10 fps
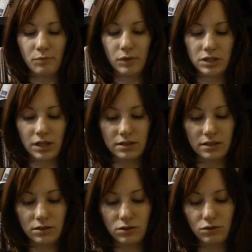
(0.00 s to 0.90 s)
which ties
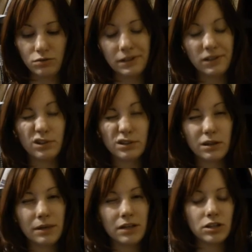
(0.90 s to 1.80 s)
into medical
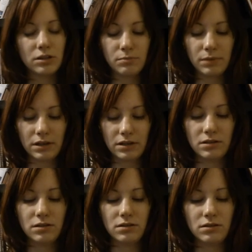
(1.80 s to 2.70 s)
examination
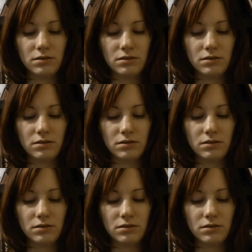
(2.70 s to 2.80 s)
because